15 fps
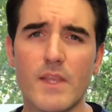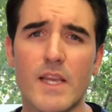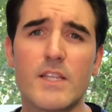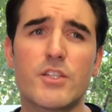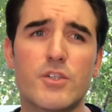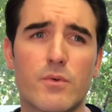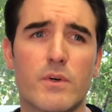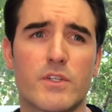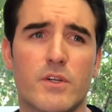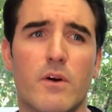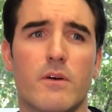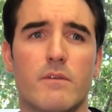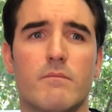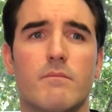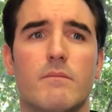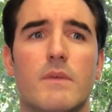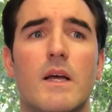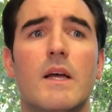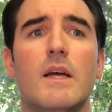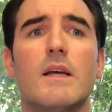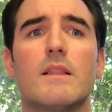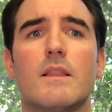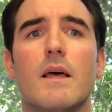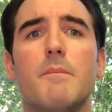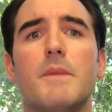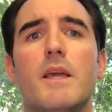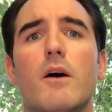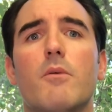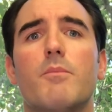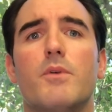It's your turn. Let
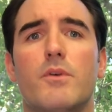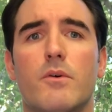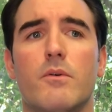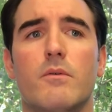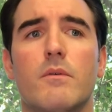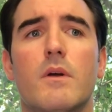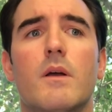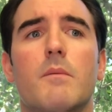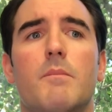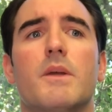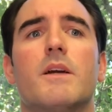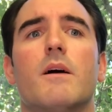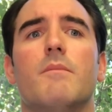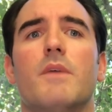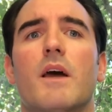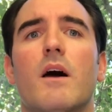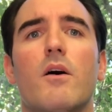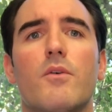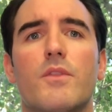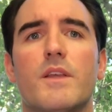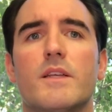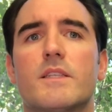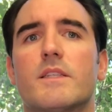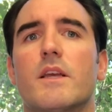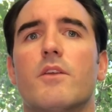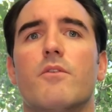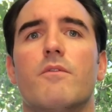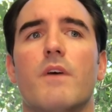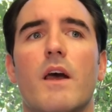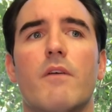me help you become the healthiest that
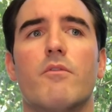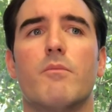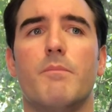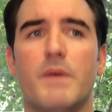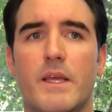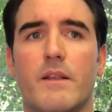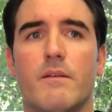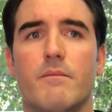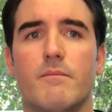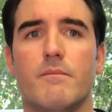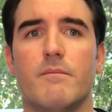you've ever been.